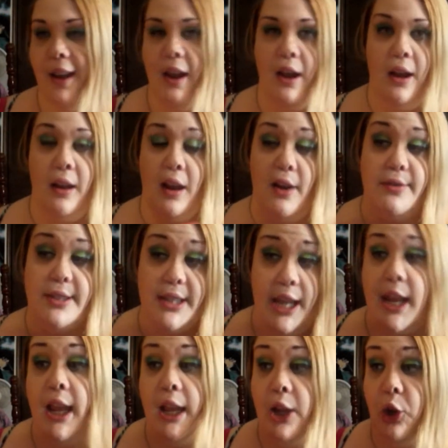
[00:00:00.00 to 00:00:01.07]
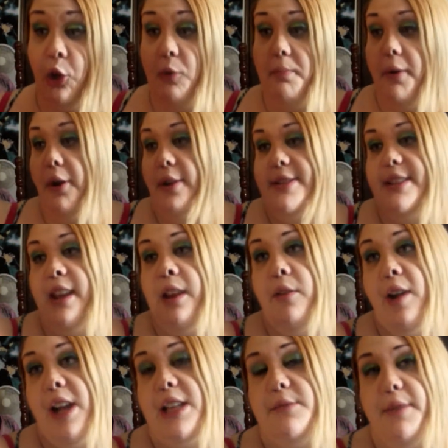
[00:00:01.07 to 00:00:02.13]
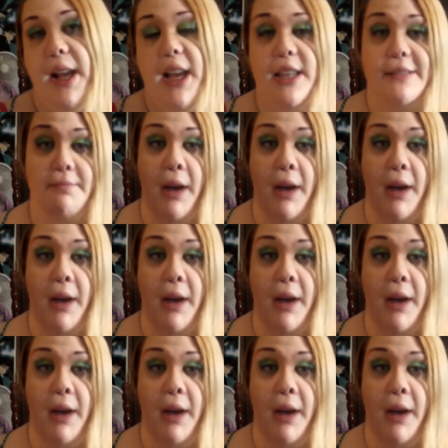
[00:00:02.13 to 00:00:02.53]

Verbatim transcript: And I was needing a new purse anyways because